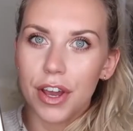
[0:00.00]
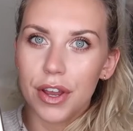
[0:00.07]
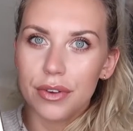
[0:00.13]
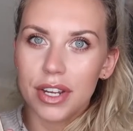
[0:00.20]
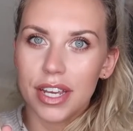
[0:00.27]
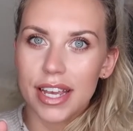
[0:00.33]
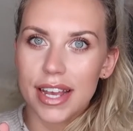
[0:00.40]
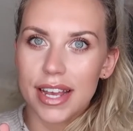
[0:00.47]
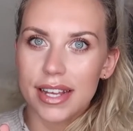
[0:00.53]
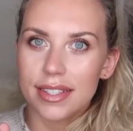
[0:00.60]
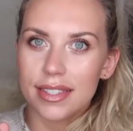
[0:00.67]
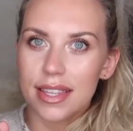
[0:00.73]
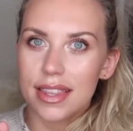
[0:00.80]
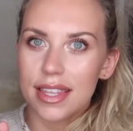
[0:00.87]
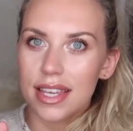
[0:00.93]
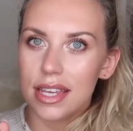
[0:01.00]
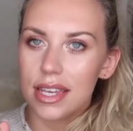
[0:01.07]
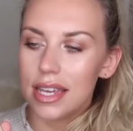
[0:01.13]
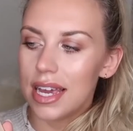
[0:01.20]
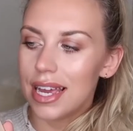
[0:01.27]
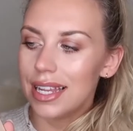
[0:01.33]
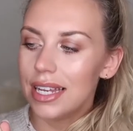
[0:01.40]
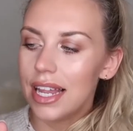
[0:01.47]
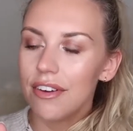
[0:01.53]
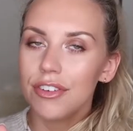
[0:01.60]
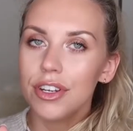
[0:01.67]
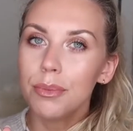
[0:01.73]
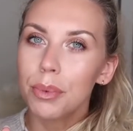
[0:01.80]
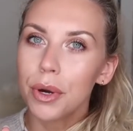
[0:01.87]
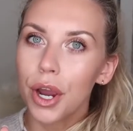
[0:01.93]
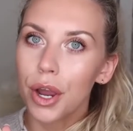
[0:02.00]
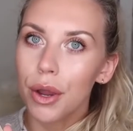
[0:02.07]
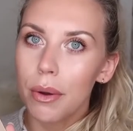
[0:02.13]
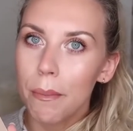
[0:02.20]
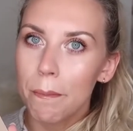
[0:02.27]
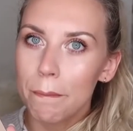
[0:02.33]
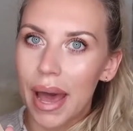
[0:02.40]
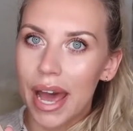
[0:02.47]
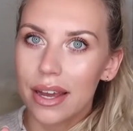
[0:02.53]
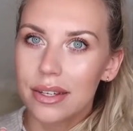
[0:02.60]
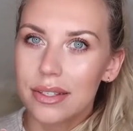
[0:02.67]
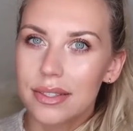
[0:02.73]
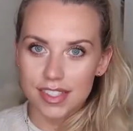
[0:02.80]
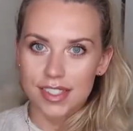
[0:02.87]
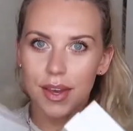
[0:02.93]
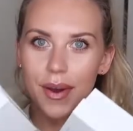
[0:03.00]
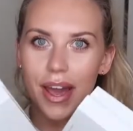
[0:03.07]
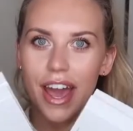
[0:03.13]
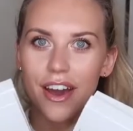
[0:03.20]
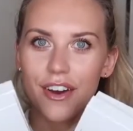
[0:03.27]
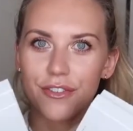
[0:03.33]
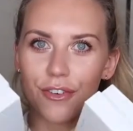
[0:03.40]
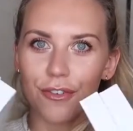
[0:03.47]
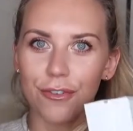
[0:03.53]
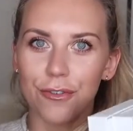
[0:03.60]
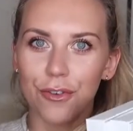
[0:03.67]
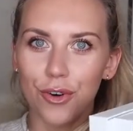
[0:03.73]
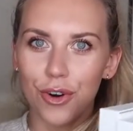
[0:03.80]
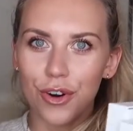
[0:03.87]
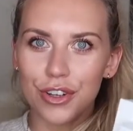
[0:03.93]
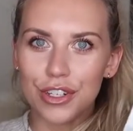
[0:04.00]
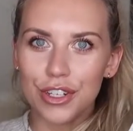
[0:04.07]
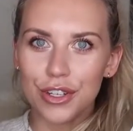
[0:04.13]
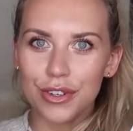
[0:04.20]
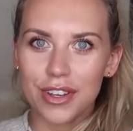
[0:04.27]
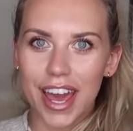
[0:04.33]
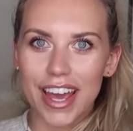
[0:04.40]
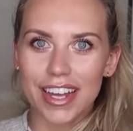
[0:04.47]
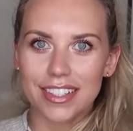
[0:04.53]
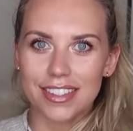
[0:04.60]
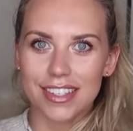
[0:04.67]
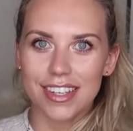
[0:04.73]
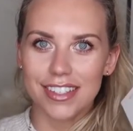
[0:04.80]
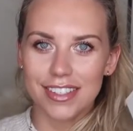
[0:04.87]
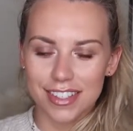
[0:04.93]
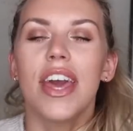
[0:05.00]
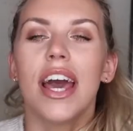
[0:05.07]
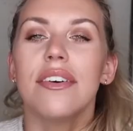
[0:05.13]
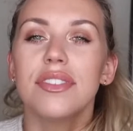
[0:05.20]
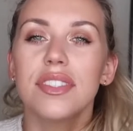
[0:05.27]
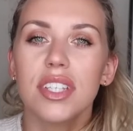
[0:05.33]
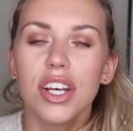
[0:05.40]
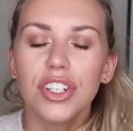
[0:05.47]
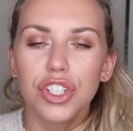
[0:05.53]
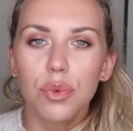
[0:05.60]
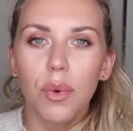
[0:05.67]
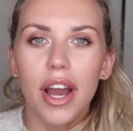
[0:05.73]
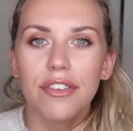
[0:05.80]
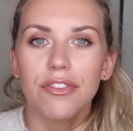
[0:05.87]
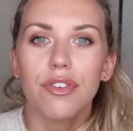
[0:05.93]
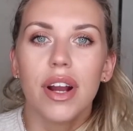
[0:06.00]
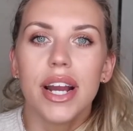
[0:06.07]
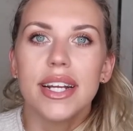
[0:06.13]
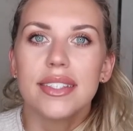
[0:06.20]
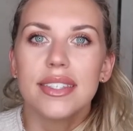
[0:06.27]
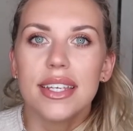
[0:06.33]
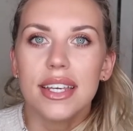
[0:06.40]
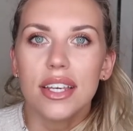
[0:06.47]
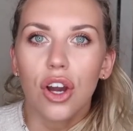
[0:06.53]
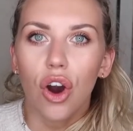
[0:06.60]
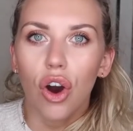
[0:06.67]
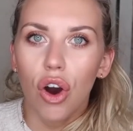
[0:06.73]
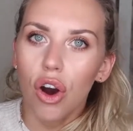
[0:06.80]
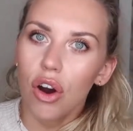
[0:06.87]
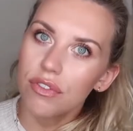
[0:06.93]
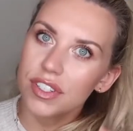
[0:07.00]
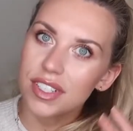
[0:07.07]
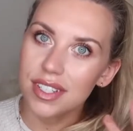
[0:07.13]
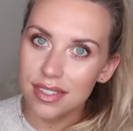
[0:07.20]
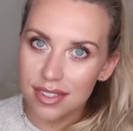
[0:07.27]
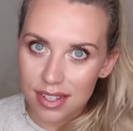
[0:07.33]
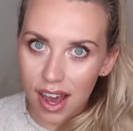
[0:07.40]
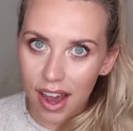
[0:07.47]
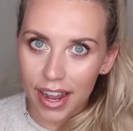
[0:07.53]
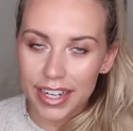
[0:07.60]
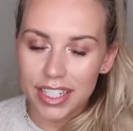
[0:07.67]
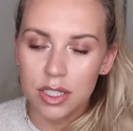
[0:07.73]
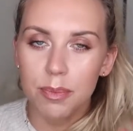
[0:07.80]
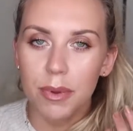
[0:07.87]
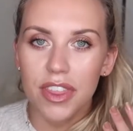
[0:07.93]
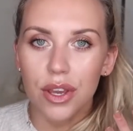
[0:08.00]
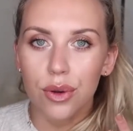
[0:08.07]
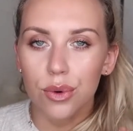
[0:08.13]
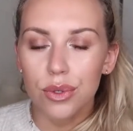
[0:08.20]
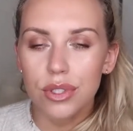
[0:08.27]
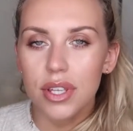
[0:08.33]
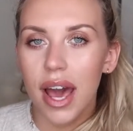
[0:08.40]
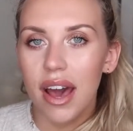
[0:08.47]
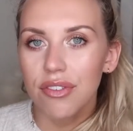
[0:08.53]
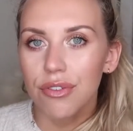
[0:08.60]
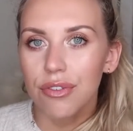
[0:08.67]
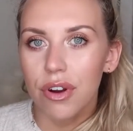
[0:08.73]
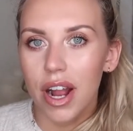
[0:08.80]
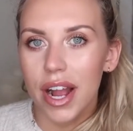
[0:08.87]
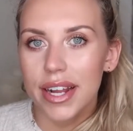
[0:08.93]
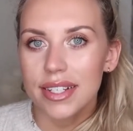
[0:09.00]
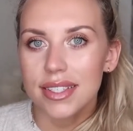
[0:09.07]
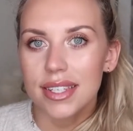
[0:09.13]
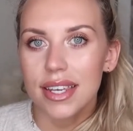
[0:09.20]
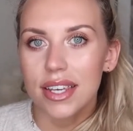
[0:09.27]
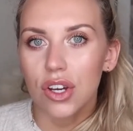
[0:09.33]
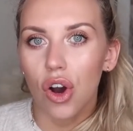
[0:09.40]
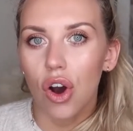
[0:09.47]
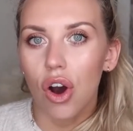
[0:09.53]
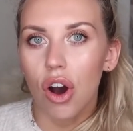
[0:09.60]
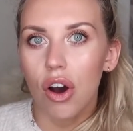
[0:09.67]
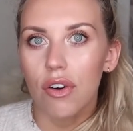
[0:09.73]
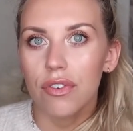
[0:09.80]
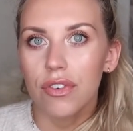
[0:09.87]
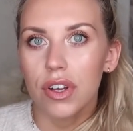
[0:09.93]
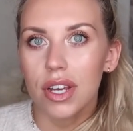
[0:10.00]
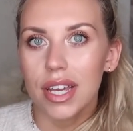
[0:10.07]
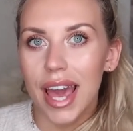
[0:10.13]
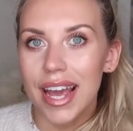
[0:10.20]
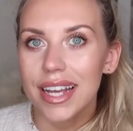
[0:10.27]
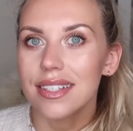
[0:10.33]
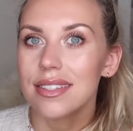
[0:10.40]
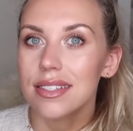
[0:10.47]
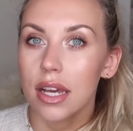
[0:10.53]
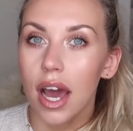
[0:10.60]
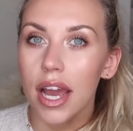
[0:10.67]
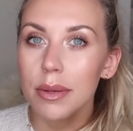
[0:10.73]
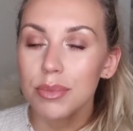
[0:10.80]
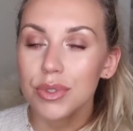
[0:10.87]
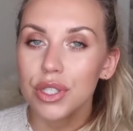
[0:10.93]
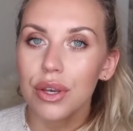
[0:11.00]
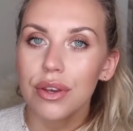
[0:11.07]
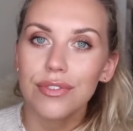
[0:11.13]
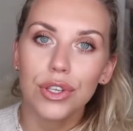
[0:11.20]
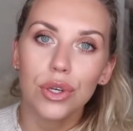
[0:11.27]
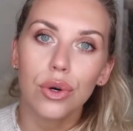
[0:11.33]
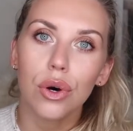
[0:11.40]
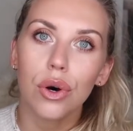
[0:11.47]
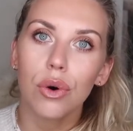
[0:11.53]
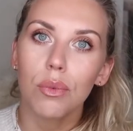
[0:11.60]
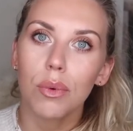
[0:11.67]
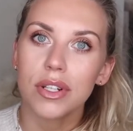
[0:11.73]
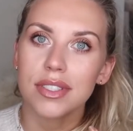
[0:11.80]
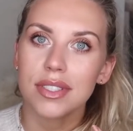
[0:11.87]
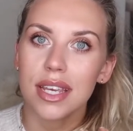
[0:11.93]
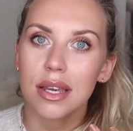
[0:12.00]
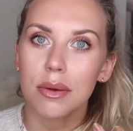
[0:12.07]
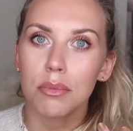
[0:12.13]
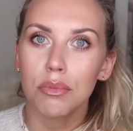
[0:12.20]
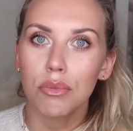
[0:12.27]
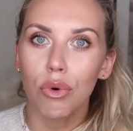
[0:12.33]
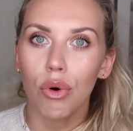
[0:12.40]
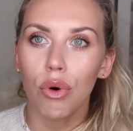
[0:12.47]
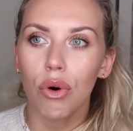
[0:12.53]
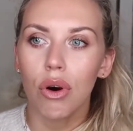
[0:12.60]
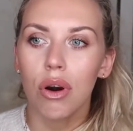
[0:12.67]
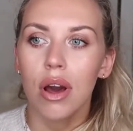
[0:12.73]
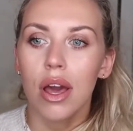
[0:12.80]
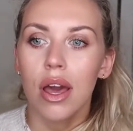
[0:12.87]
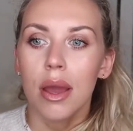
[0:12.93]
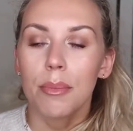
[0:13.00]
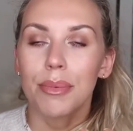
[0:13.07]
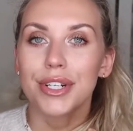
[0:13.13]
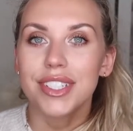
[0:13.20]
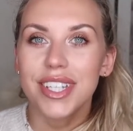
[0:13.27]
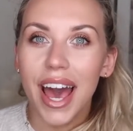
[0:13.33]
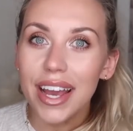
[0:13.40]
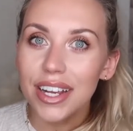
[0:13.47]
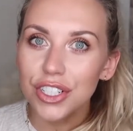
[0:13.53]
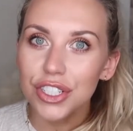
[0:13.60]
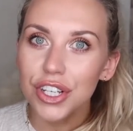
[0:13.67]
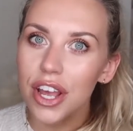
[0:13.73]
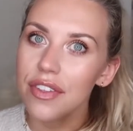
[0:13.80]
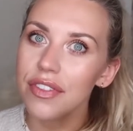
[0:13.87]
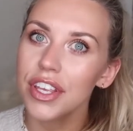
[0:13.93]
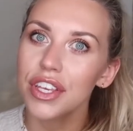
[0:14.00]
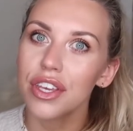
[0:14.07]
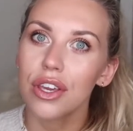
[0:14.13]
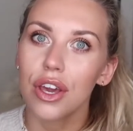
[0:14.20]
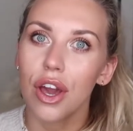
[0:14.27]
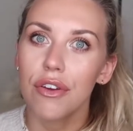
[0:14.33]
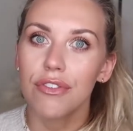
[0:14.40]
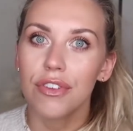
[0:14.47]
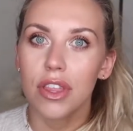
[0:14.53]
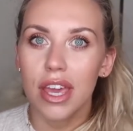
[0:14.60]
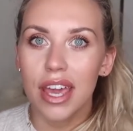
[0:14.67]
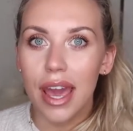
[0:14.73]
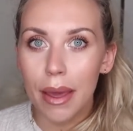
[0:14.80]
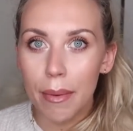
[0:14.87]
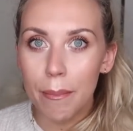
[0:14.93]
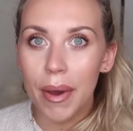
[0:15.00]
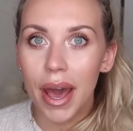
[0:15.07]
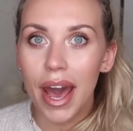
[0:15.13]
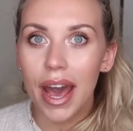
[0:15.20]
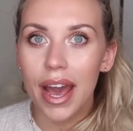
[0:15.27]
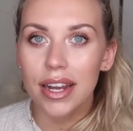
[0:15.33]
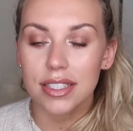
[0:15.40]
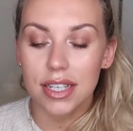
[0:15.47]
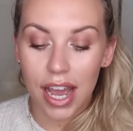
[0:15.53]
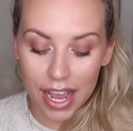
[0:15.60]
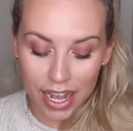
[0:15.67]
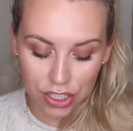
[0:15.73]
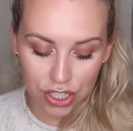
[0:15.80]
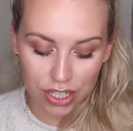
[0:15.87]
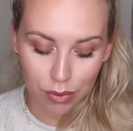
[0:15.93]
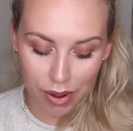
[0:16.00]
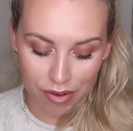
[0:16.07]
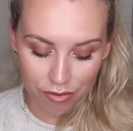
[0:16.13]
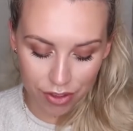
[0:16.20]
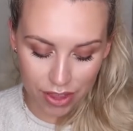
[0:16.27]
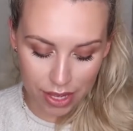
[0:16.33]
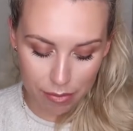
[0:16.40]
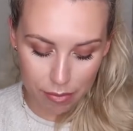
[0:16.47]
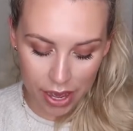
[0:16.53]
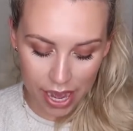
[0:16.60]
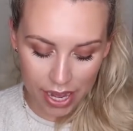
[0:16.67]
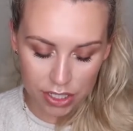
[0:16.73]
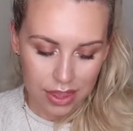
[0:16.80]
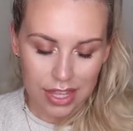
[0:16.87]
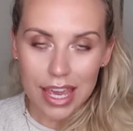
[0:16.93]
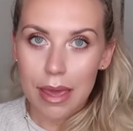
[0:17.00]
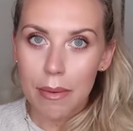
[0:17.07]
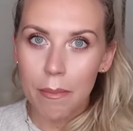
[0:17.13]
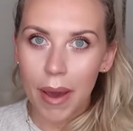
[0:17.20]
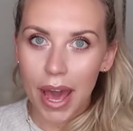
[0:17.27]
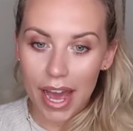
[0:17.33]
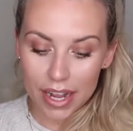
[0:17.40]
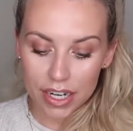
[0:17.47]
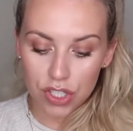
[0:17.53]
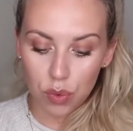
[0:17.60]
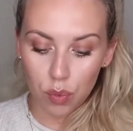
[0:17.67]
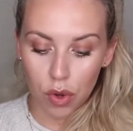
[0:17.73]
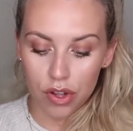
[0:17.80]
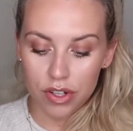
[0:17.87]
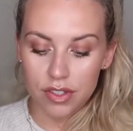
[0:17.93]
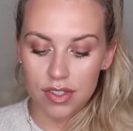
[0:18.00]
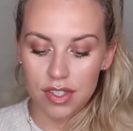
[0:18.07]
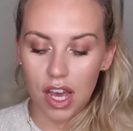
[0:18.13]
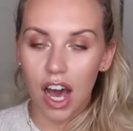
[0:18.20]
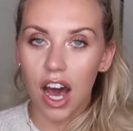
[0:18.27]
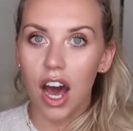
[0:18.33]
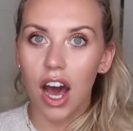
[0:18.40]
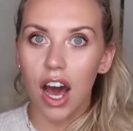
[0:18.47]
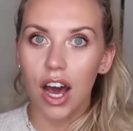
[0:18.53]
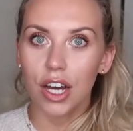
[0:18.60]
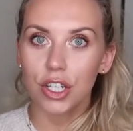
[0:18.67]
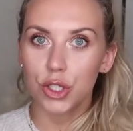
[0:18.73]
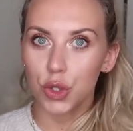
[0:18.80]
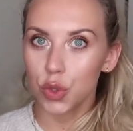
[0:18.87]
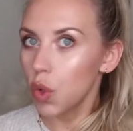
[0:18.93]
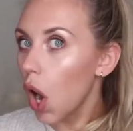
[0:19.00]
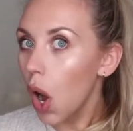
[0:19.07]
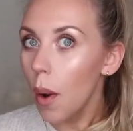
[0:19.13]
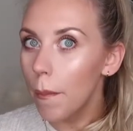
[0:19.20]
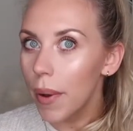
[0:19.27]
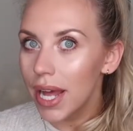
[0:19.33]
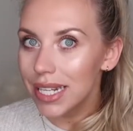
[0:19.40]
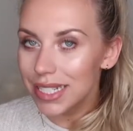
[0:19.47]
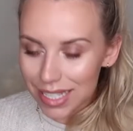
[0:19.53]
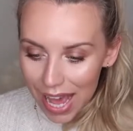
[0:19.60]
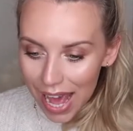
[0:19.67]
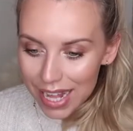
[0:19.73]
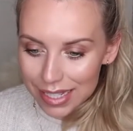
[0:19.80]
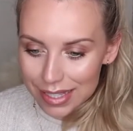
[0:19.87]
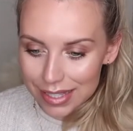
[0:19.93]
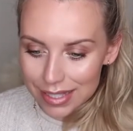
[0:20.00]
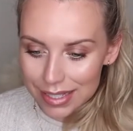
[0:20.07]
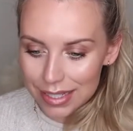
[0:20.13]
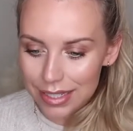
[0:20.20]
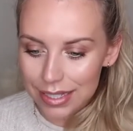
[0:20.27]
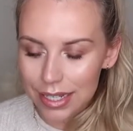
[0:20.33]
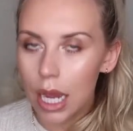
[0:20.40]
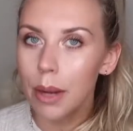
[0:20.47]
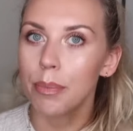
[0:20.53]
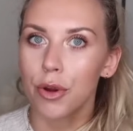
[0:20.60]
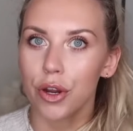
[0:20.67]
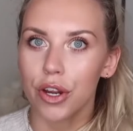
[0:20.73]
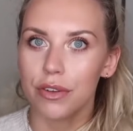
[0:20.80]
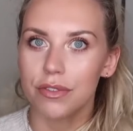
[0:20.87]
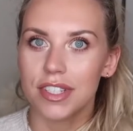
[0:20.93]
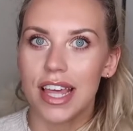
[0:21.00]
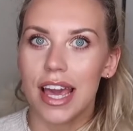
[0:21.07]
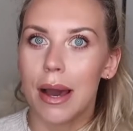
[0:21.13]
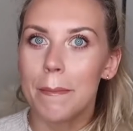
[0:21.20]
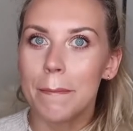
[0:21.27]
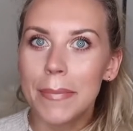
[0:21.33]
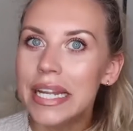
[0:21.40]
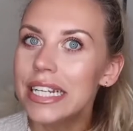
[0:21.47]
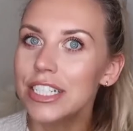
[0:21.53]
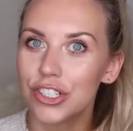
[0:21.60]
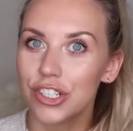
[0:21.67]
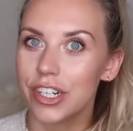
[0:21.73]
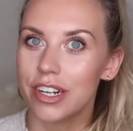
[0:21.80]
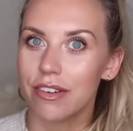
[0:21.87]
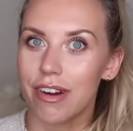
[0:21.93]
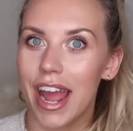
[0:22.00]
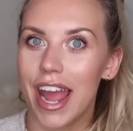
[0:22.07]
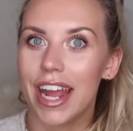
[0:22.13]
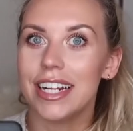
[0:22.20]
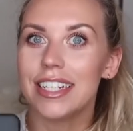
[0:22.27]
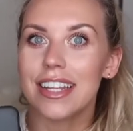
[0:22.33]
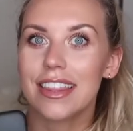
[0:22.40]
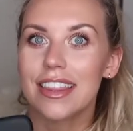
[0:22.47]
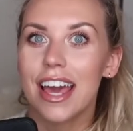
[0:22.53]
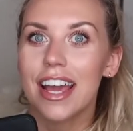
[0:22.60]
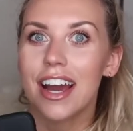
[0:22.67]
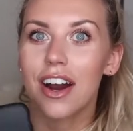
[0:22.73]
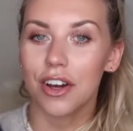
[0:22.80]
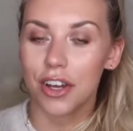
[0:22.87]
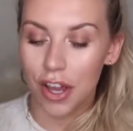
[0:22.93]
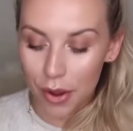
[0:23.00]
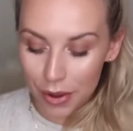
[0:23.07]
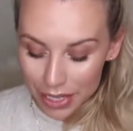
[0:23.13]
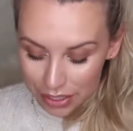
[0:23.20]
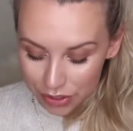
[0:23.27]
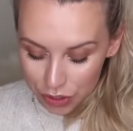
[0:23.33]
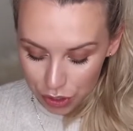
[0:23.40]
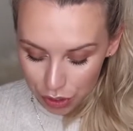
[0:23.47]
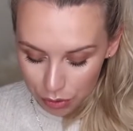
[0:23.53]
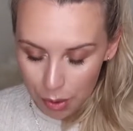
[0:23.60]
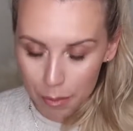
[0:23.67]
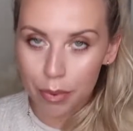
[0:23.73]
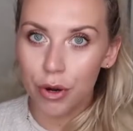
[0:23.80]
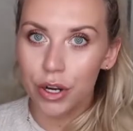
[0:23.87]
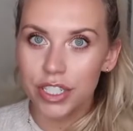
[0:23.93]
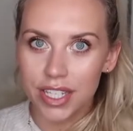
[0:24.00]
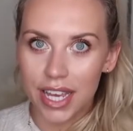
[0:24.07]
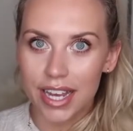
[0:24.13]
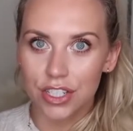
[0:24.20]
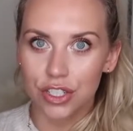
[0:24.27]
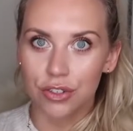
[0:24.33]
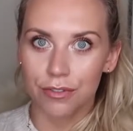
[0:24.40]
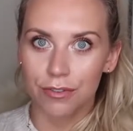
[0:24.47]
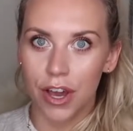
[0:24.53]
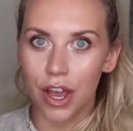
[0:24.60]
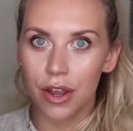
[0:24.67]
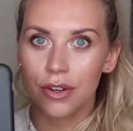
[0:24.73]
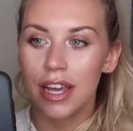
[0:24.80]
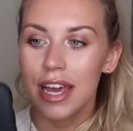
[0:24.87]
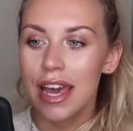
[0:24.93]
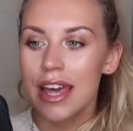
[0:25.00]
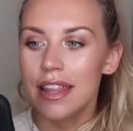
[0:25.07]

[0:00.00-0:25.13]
phone is the 11 Pro Max. So I have four new cases. They have such a wide variety of designs, but they also have a variety of case types. So if you're wanting more protection then you can go for the impact i actually went for the impact the impact ones are drop test approved. They are military grade. They are going to protect your phone.